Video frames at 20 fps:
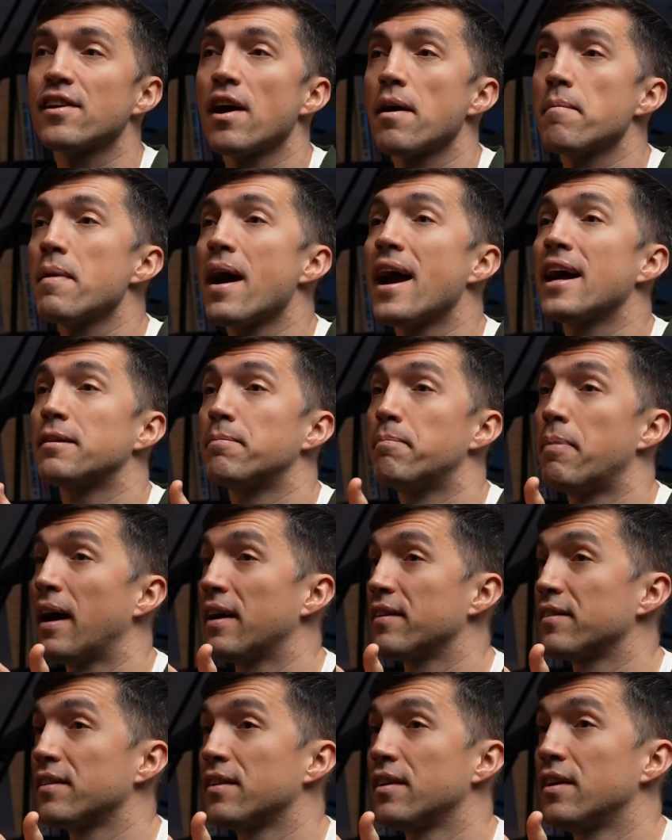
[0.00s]
them at
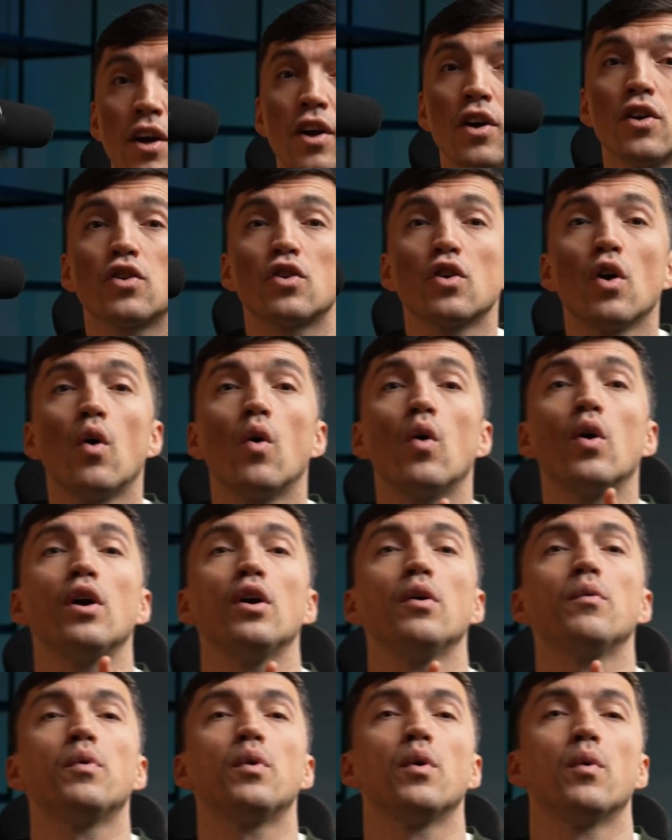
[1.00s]
best. So
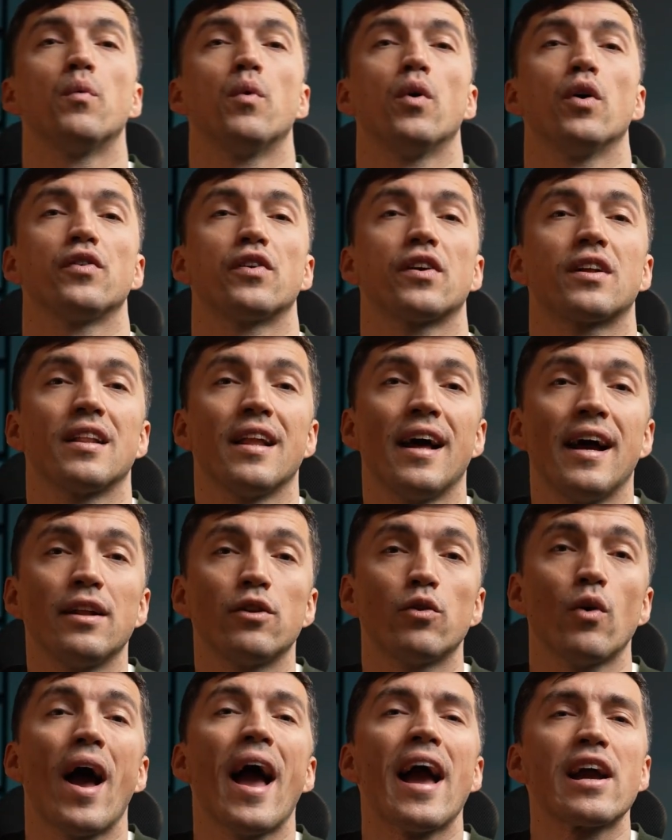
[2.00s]
if you want the client
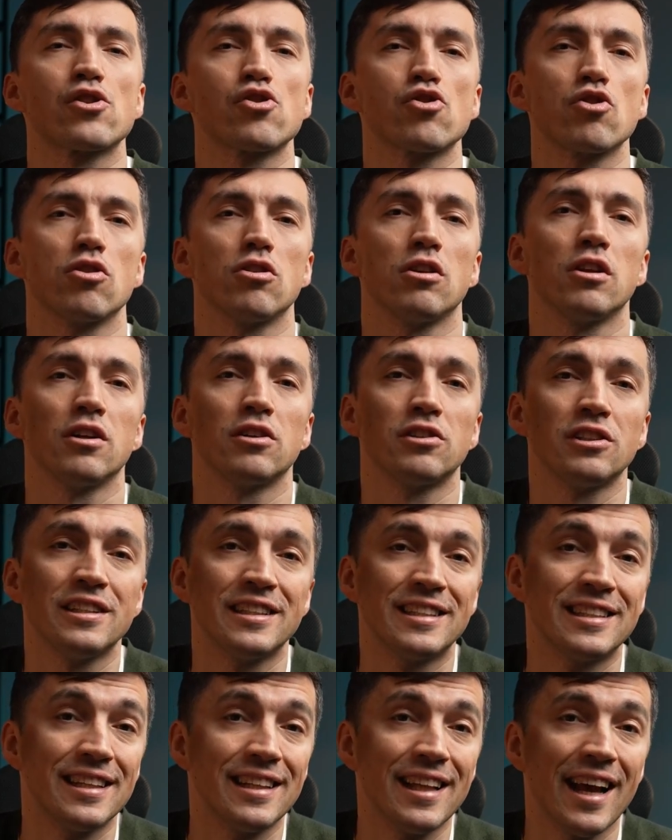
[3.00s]
to actually
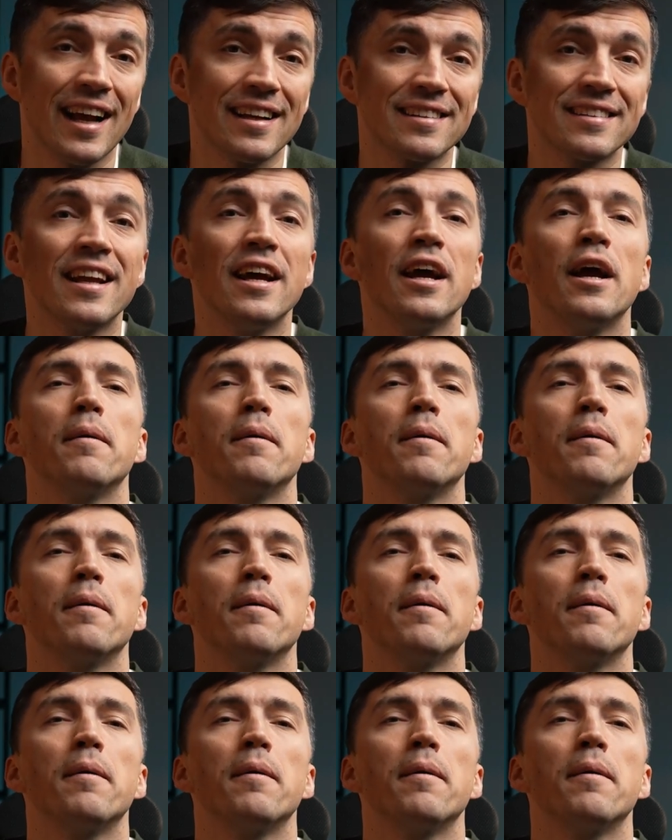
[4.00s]
read the text,